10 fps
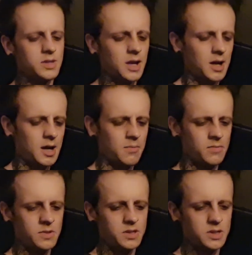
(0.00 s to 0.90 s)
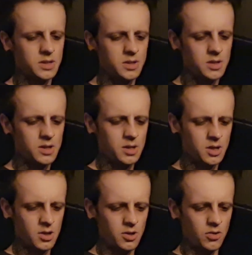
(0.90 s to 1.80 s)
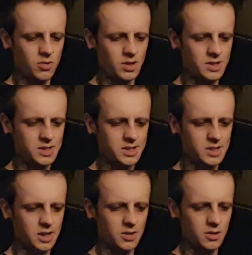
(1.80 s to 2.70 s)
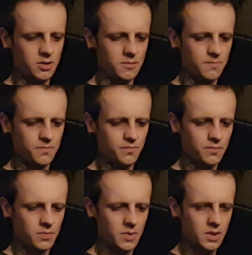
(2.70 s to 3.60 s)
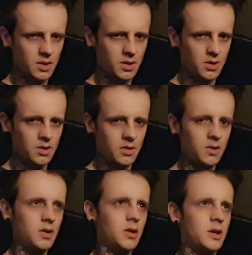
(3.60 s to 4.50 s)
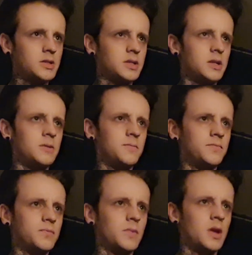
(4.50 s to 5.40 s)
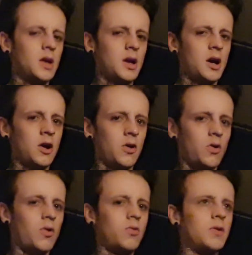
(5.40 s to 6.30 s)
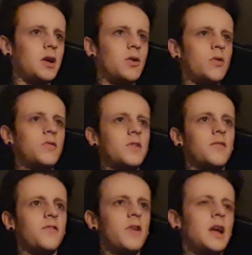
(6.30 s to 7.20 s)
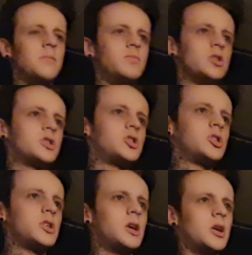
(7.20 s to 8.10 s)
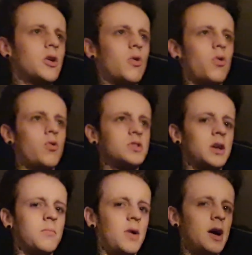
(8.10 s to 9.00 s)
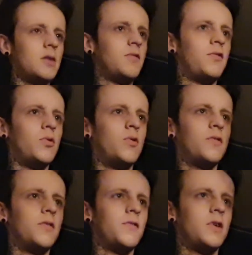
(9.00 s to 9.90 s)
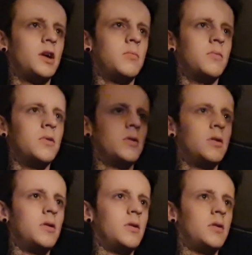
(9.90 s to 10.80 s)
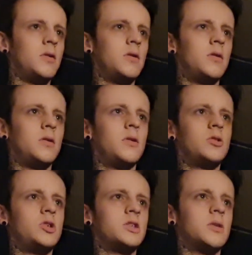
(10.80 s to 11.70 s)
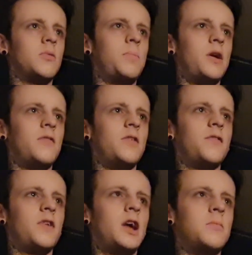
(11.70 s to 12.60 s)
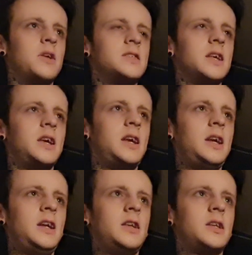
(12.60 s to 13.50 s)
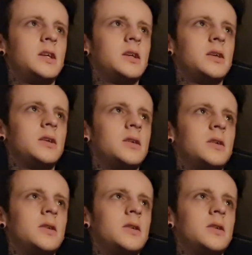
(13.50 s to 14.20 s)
And as that happens, you're going to seal the elixir and hold it over the flame, just coursing back and forth the flame, just above the flame. And as the heat,